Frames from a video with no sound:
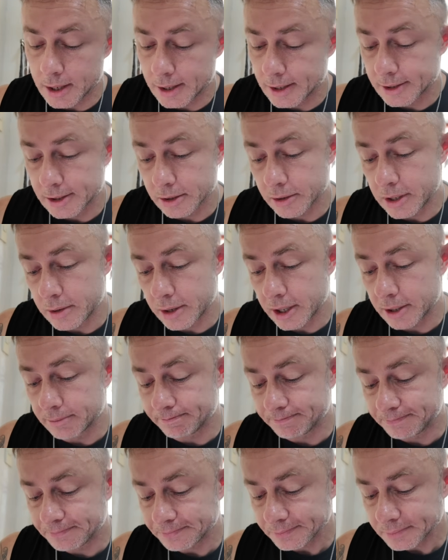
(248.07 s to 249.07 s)
So anyway,
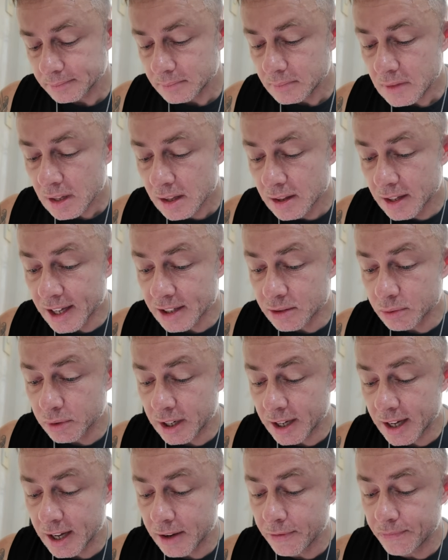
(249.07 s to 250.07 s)
next one
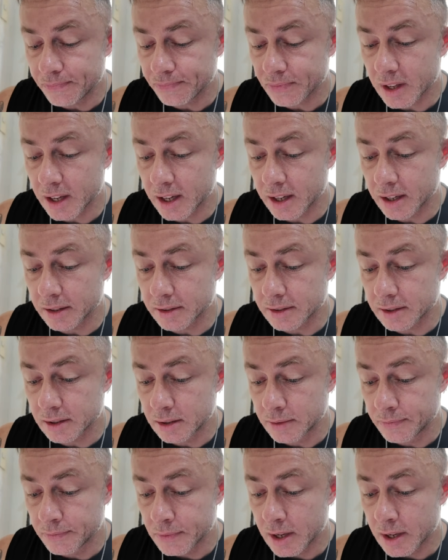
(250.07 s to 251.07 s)
I have is
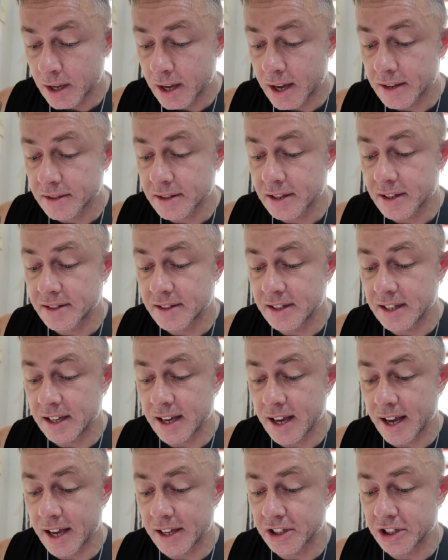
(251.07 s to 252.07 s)

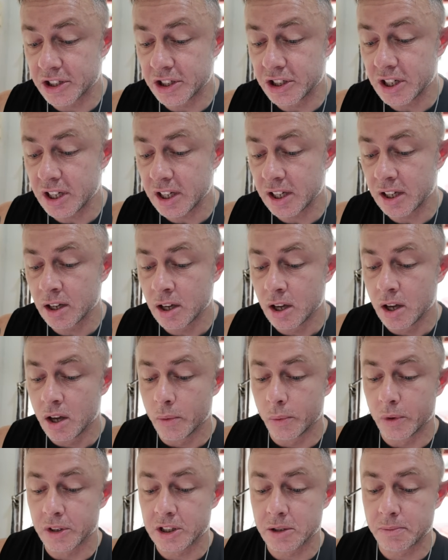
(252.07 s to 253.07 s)
SCHG,
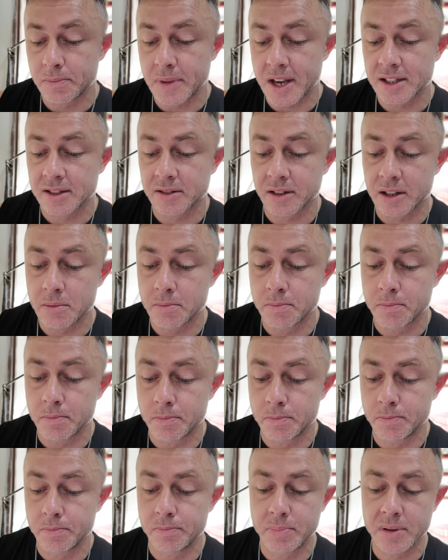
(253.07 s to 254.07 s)
which is basically
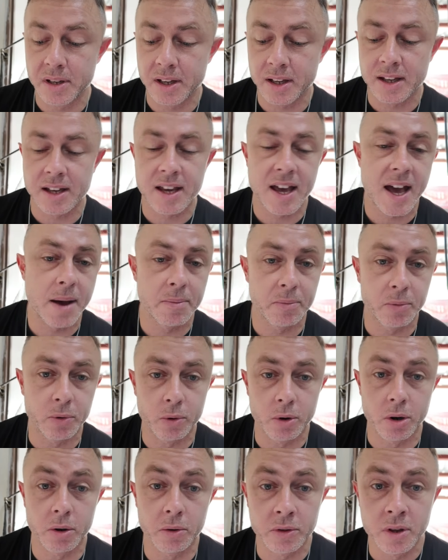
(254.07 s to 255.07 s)
big cap
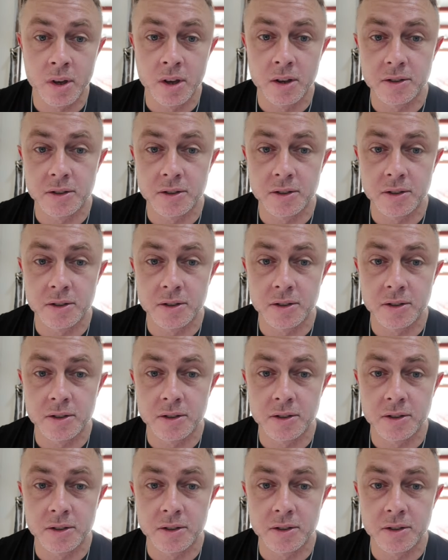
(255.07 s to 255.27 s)
growth.